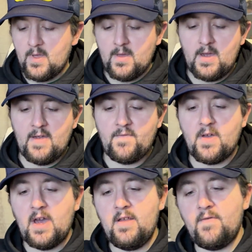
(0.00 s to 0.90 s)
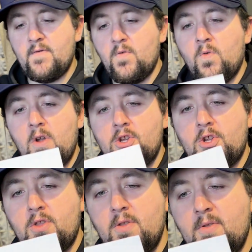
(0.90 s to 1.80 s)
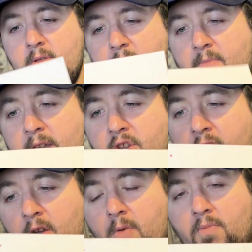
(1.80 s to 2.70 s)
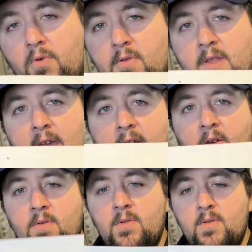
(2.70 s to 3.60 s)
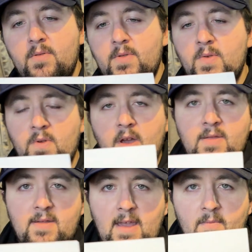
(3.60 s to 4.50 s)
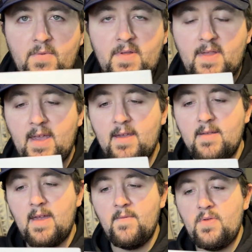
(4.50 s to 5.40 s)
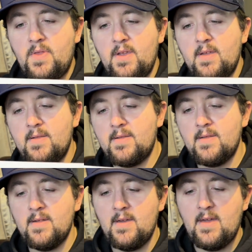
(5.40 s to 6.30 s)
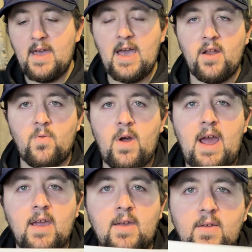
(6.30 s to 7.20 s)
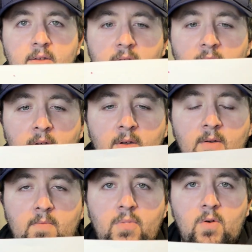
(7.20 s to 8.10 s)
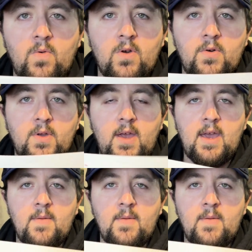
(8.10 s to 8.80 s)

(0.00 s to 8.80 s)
I've kind of crushed my checkerboard down to an unstable state. Everything is out of whack, but we're okay